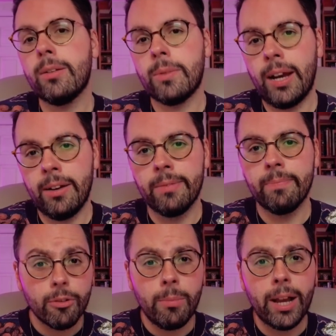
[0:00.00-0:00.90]

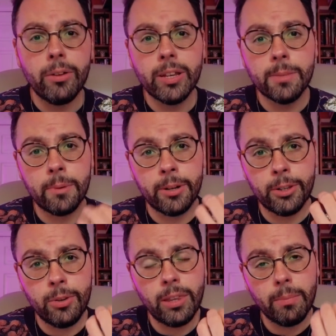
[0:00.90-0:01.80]
around, from my own
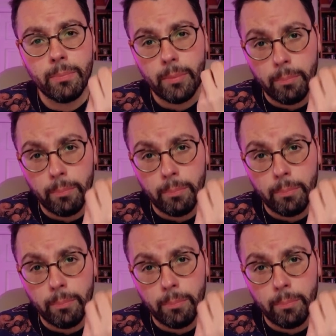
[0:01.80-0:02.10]
experience, you end up